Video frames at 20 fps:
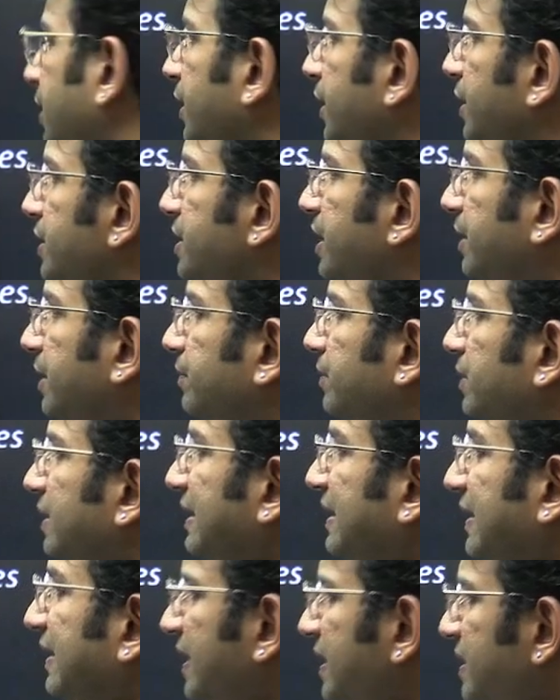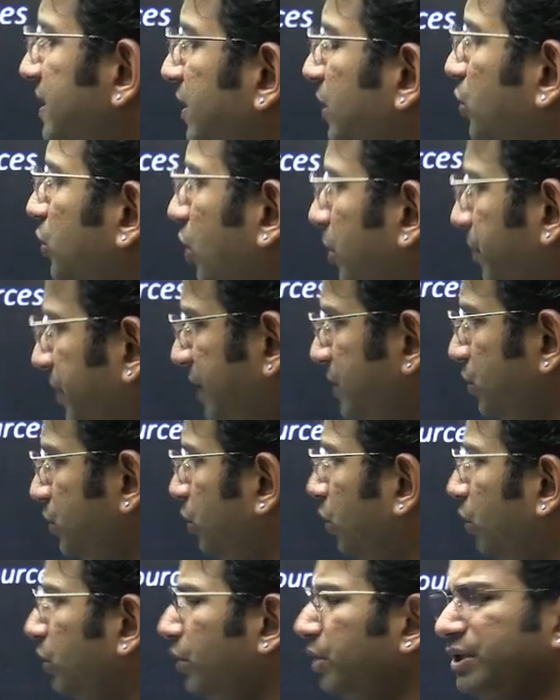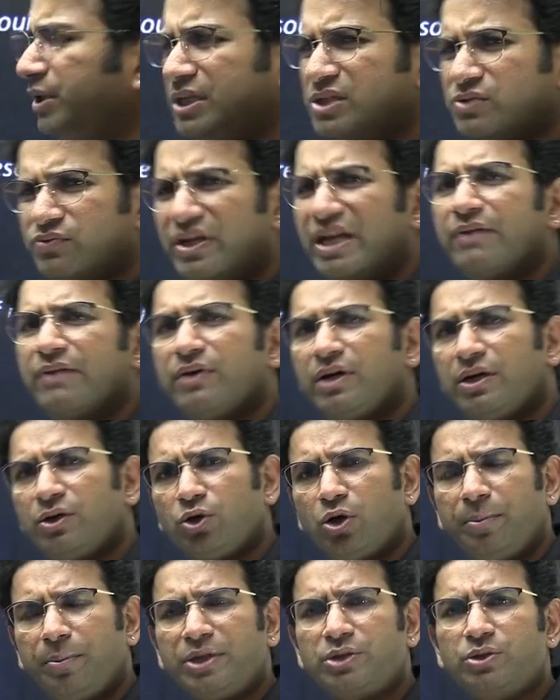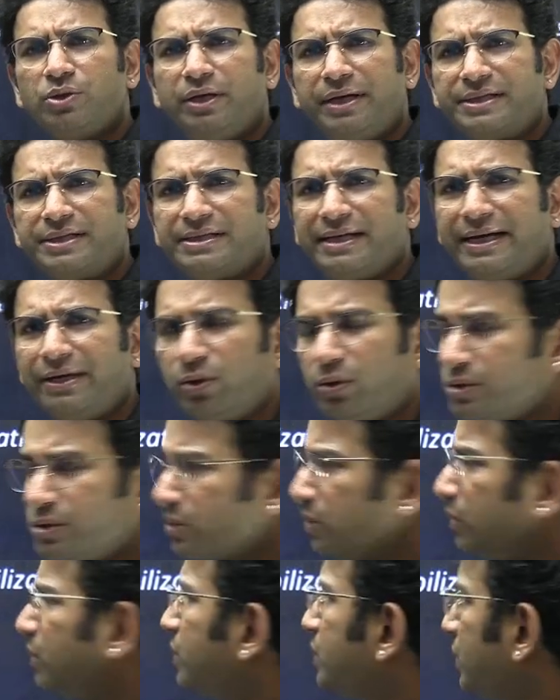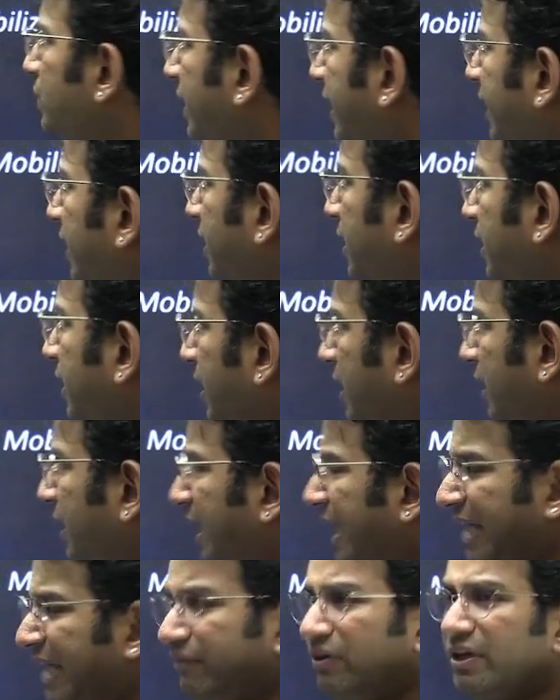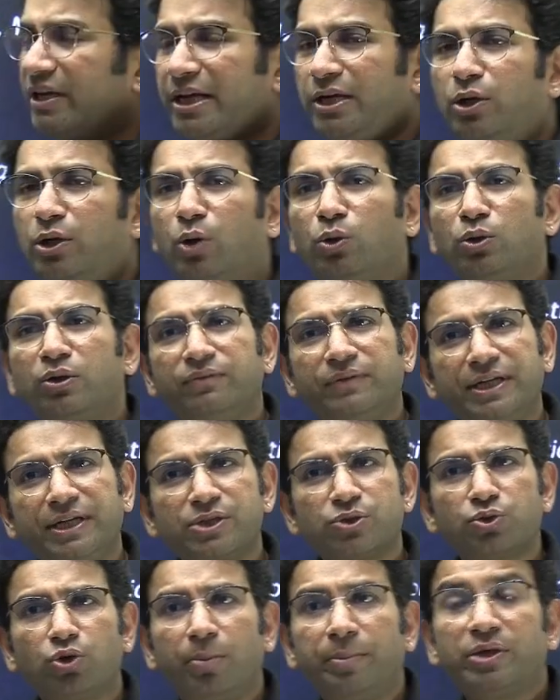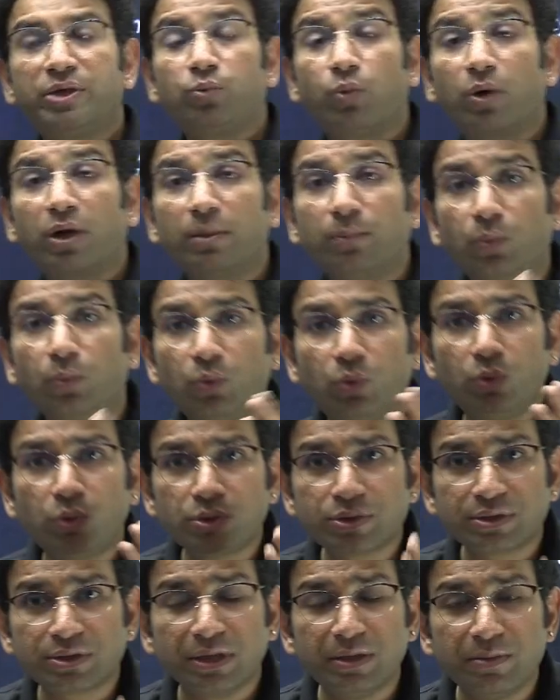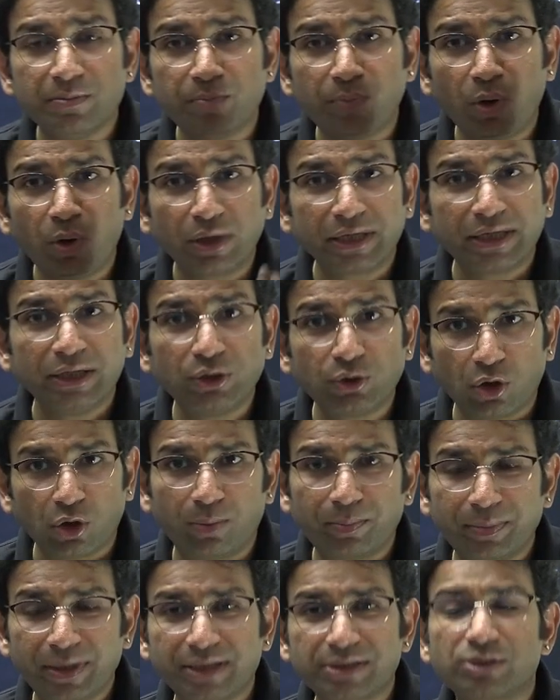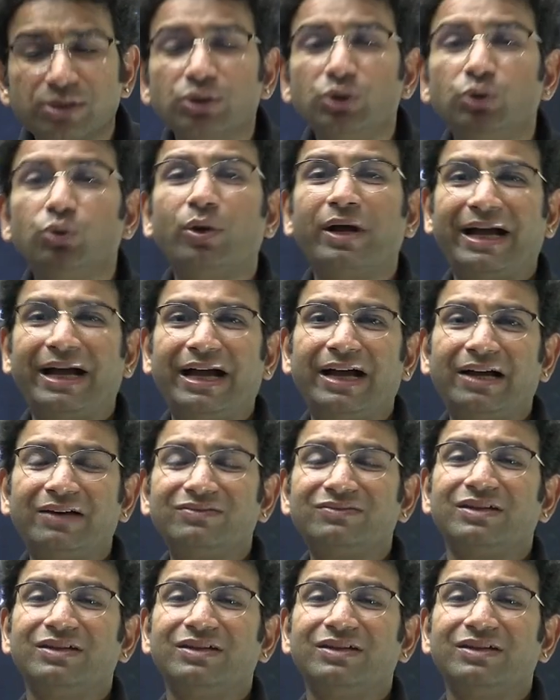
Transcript: See, these are the topics. So not only this, we have a topics on the next slide also. So like I will tell you out of these topics, what are the most important topics you have